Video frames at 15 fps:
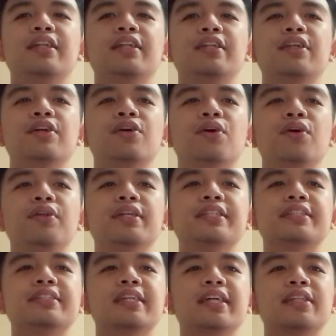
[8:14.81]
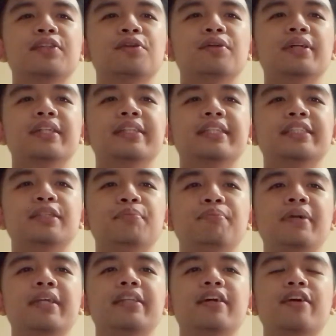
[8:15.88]
The goal is not to
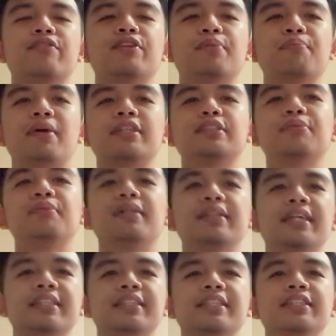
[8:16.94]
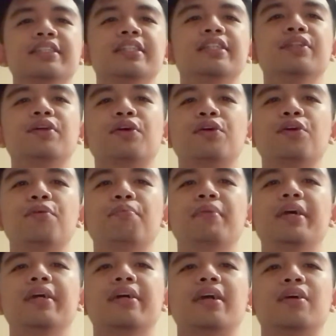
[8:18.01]
anticipate every possible decision your group
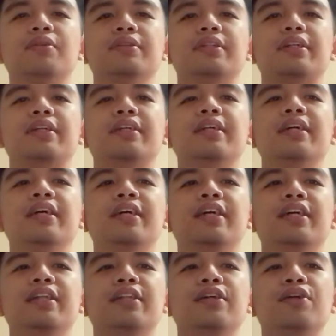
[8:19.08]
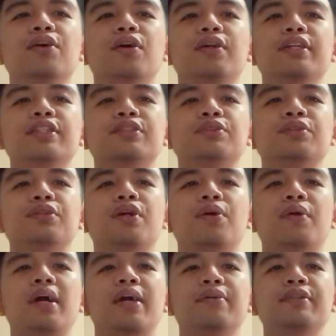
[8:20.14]
may encounter. The goal is to know
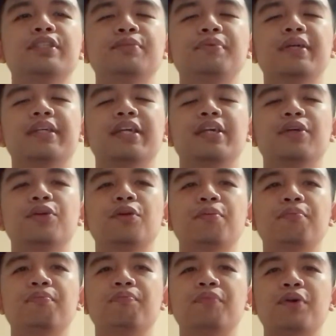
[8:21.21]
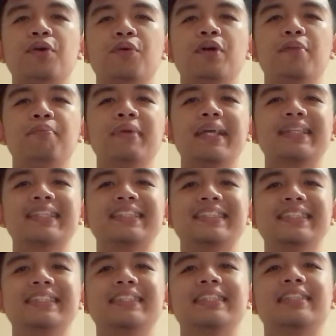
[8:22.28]
how the speaking group will make
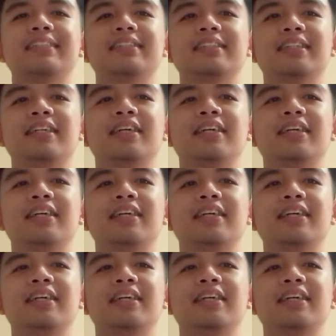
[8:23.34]
decisions.